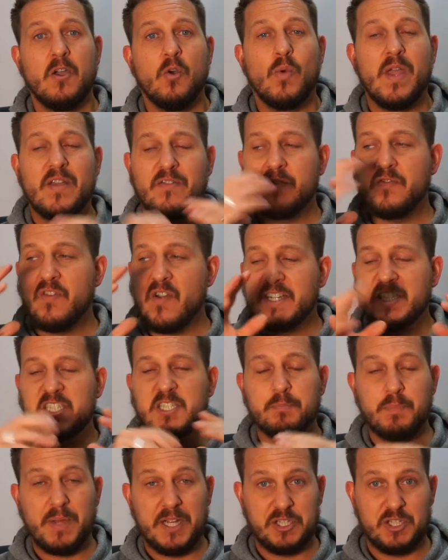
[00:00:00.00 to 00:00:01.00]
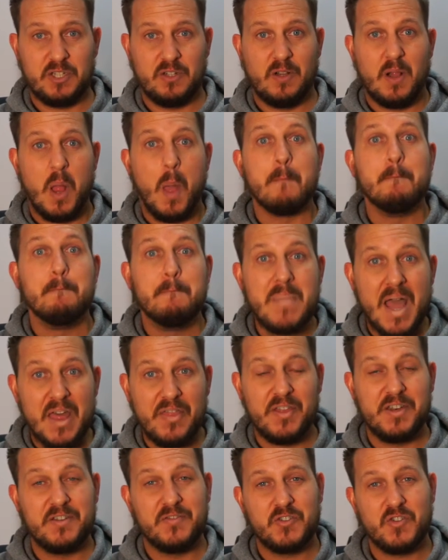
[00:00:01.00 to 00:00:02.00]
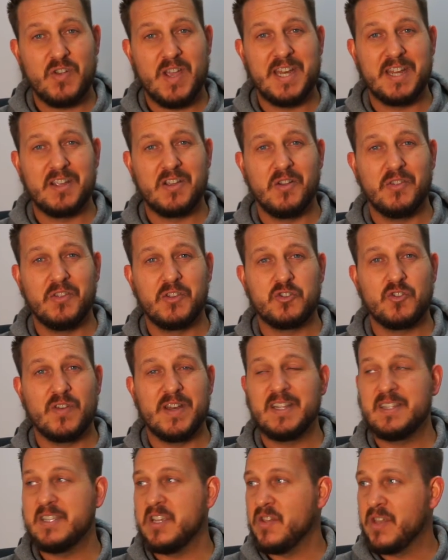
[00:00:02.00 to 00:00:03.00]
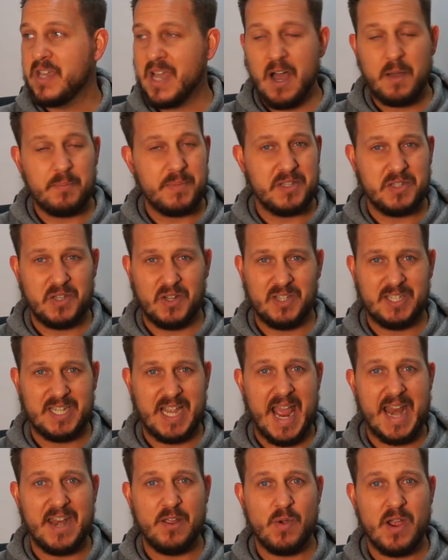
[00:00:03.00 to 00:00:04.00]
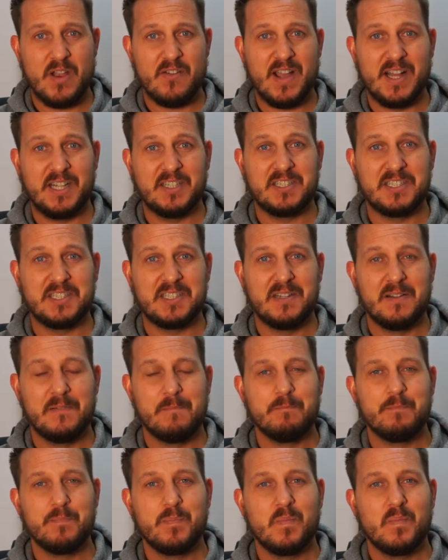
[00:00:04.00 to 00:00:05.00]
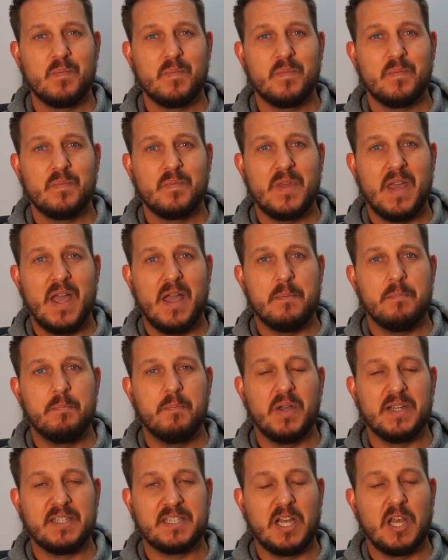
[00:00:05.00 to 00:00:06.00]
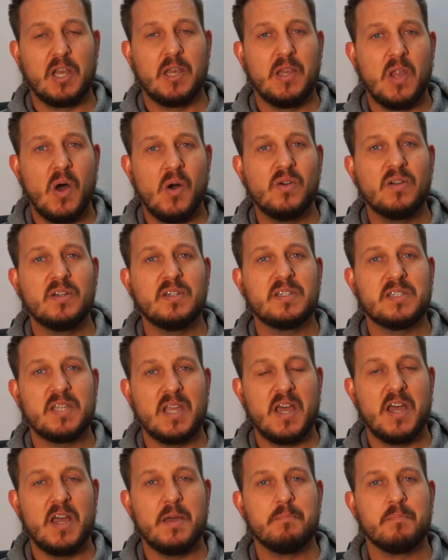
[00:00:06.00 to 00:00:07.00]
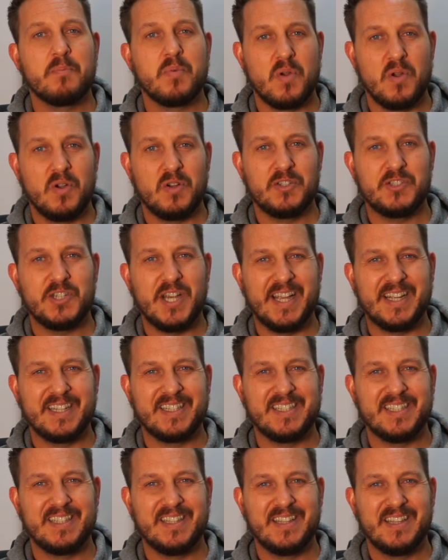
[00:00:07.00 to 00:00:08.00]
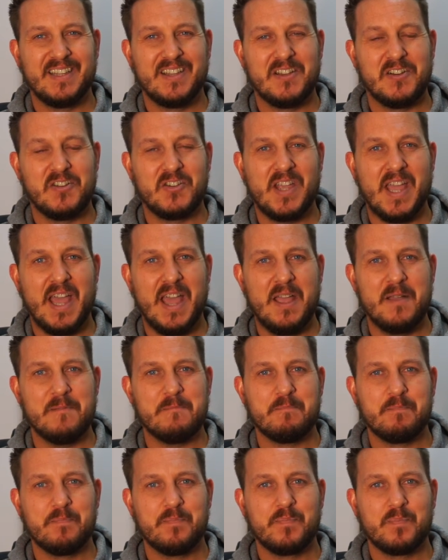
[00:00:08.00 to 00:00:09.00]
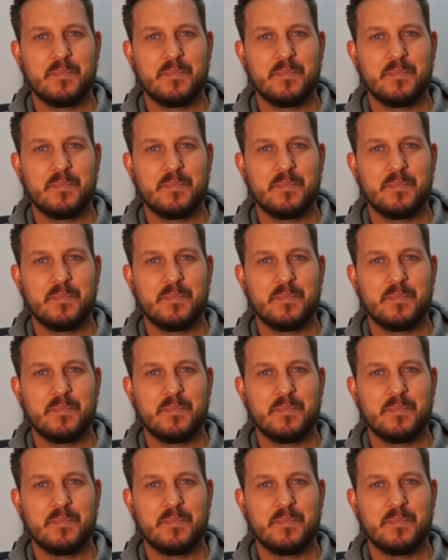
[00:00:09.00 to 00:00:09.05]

We have a very special method of training called the Trinity. You can't be taught it anywhere else. But it's a long-term project, okay?